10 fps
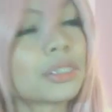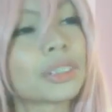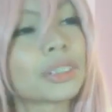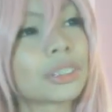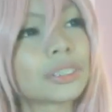
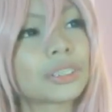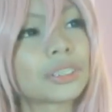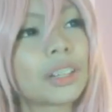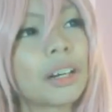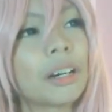such?
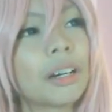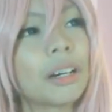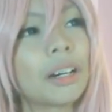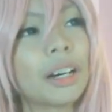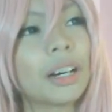
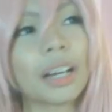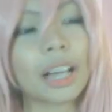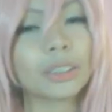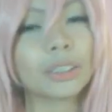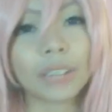
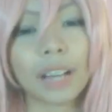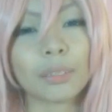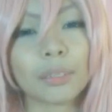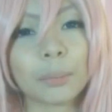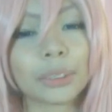I don't have
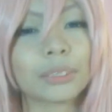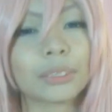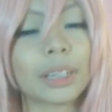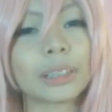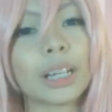a partner
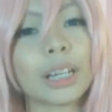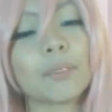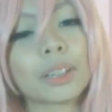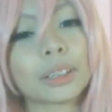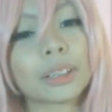right now,
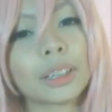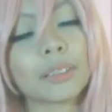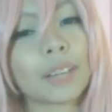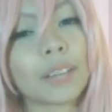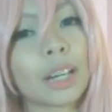but
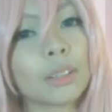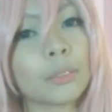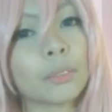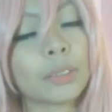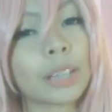if I
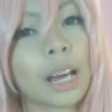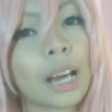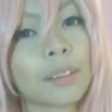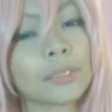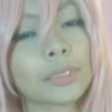will have